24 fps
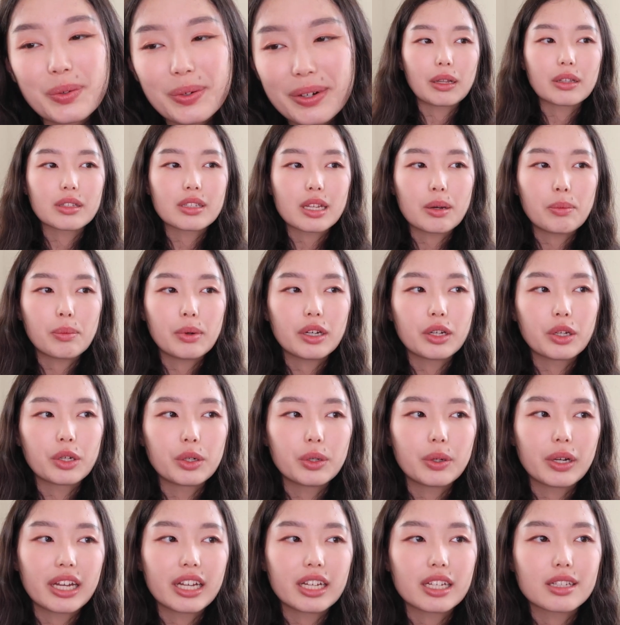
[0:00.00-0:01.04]
but someone
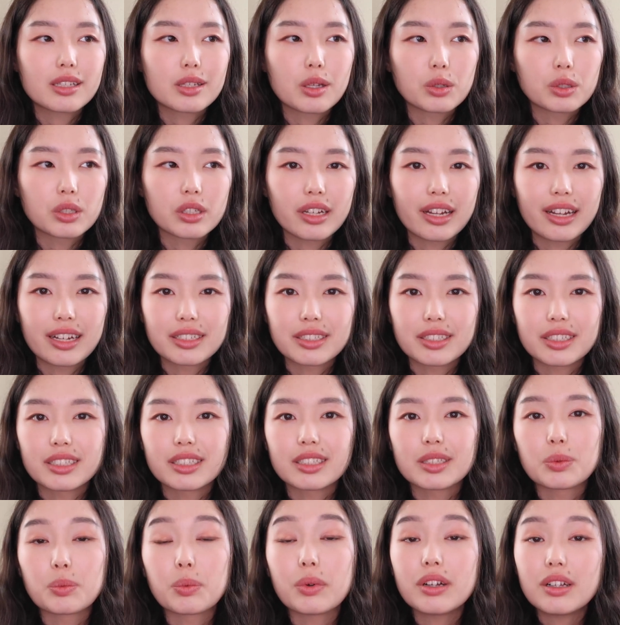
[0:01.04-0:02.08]
who is socially
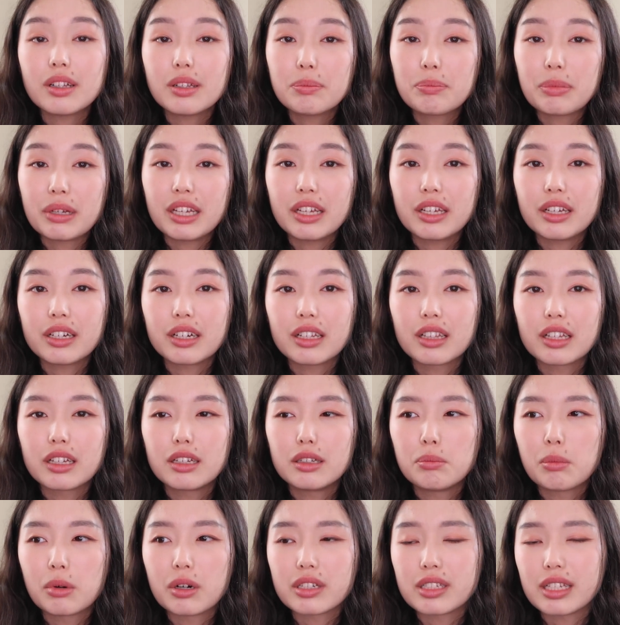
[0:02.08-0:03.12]
anxious will be a little
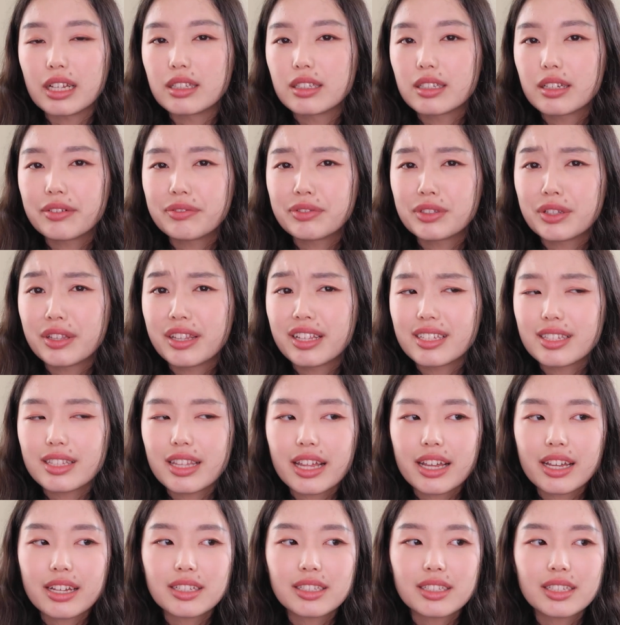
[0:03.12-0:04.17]
more sensitive to these
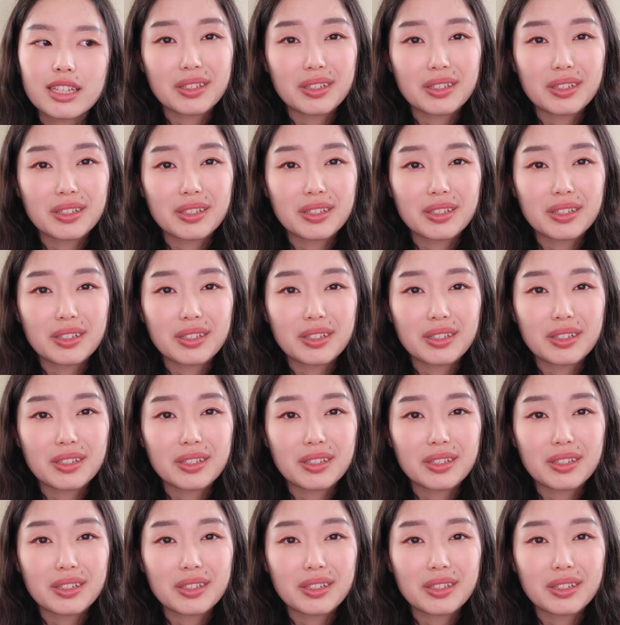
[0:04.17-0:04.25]
things.